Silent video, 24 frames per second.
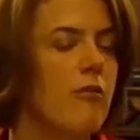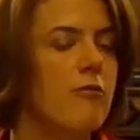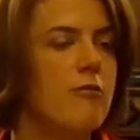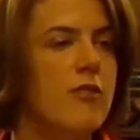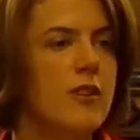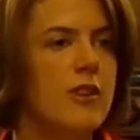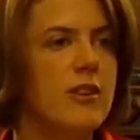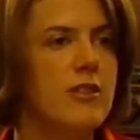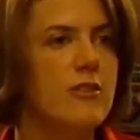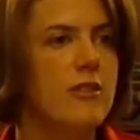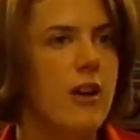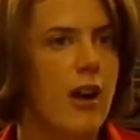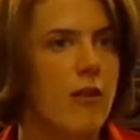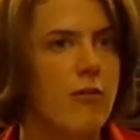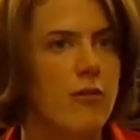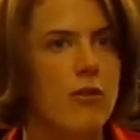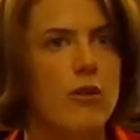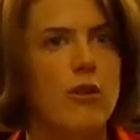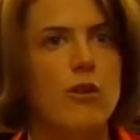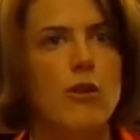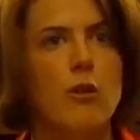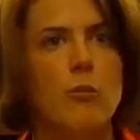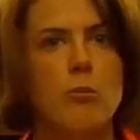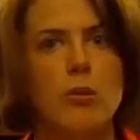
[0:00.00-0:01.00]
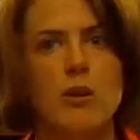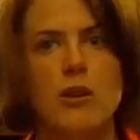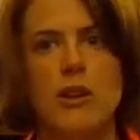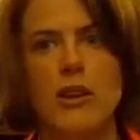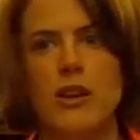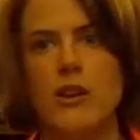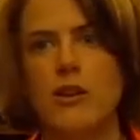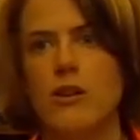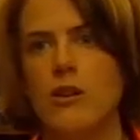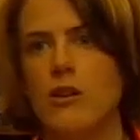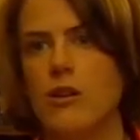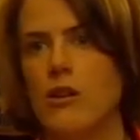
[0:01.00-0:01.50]
philosophical,
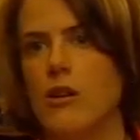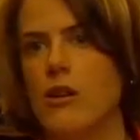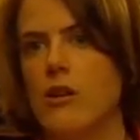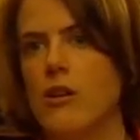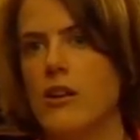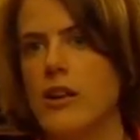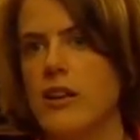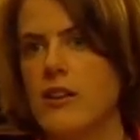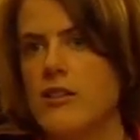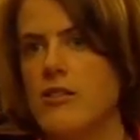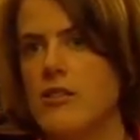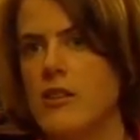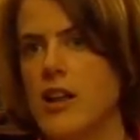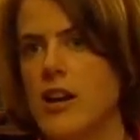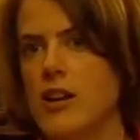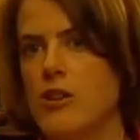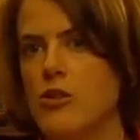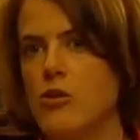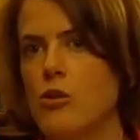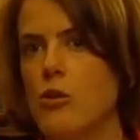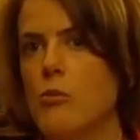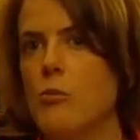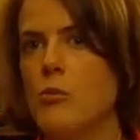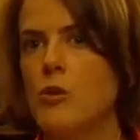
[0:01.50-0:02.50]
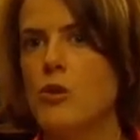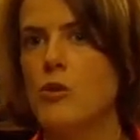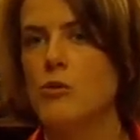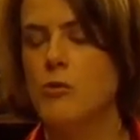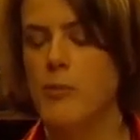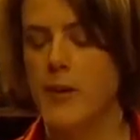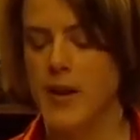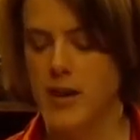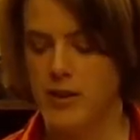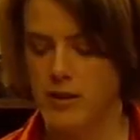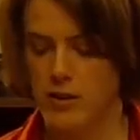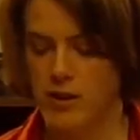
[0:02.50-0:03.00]
political, intellectual
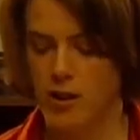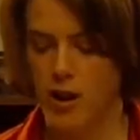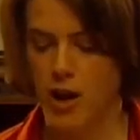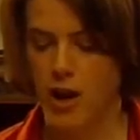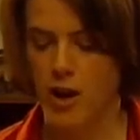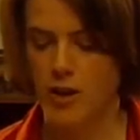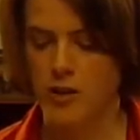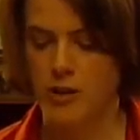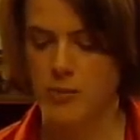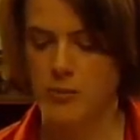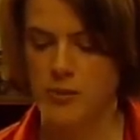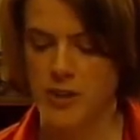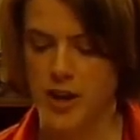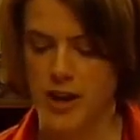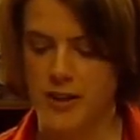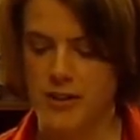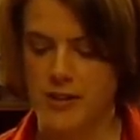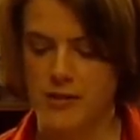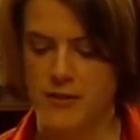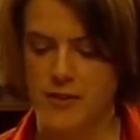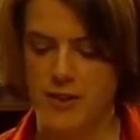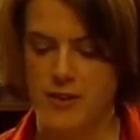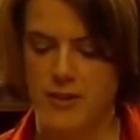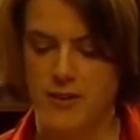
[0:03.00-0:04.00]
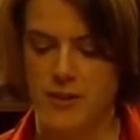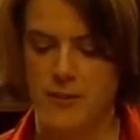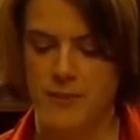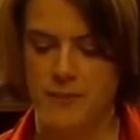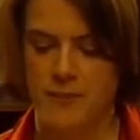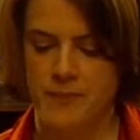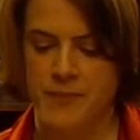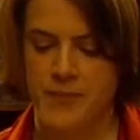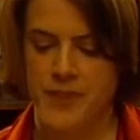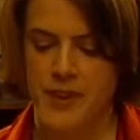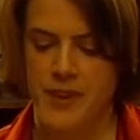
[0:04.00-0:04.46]
movement called objectivism.